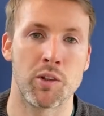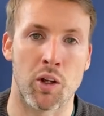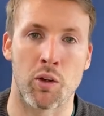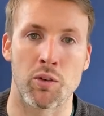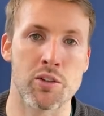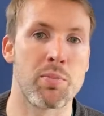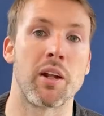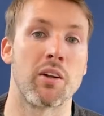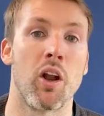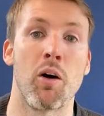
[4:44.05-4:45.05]
you know, you
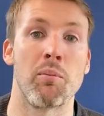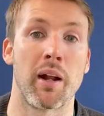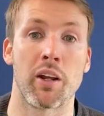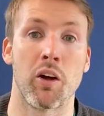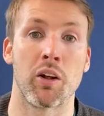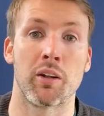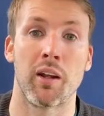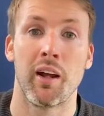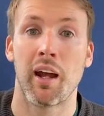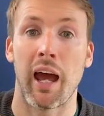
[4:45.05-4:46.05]
spent a lot of money
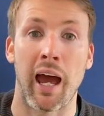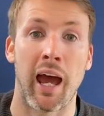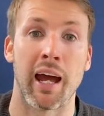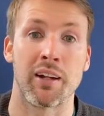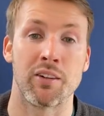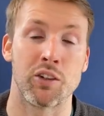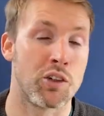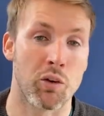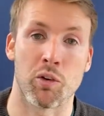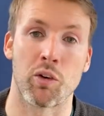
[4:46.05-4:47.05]
on and you
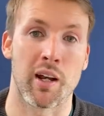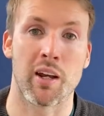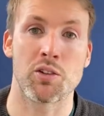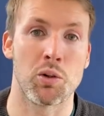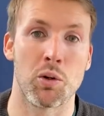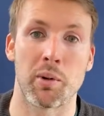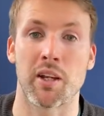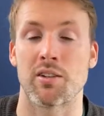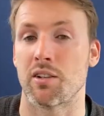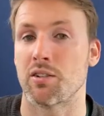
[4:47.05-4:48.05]
don't regret it at all
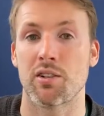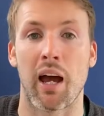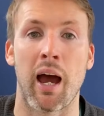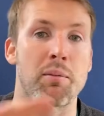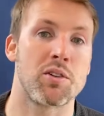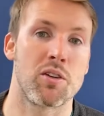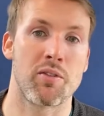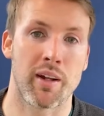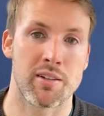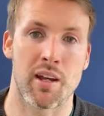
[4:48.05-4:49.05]
because it's absolutely
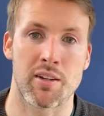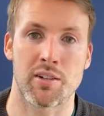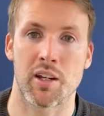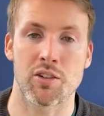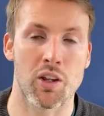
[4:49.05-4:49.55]
fantastic.